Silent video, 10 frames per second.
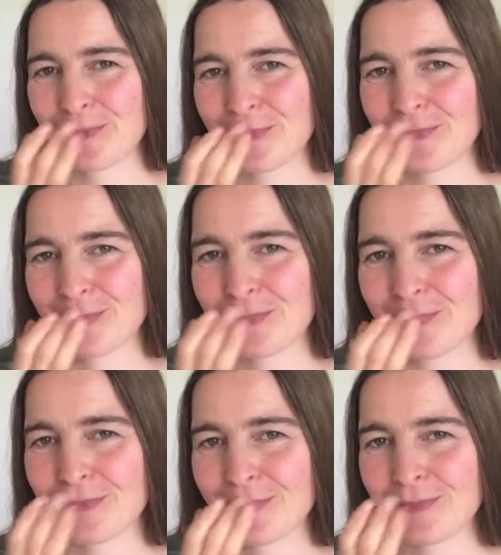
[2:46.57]

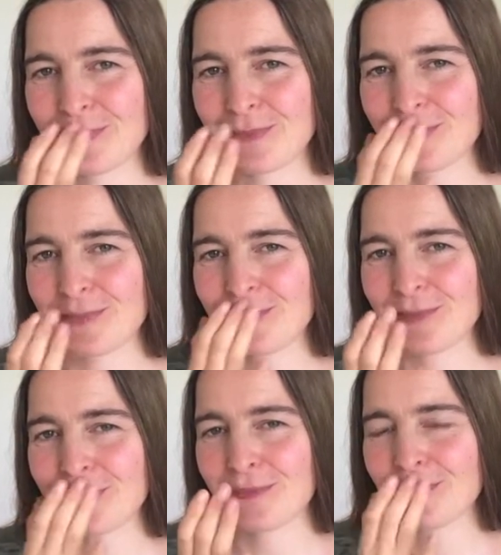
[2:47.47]

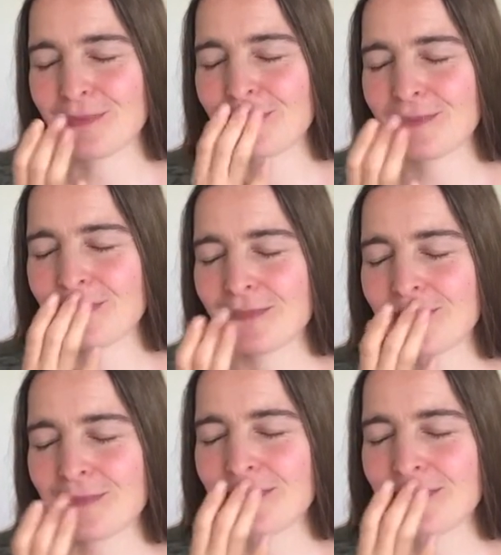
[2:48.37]
(silence)